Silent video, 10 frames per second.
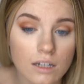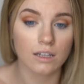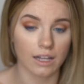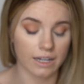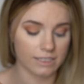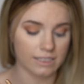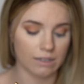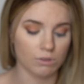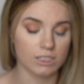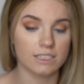Like I
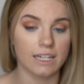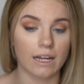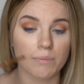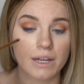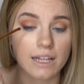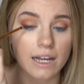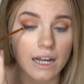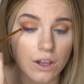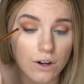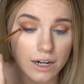said, we're stamping that
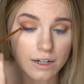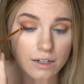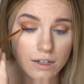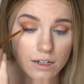color in.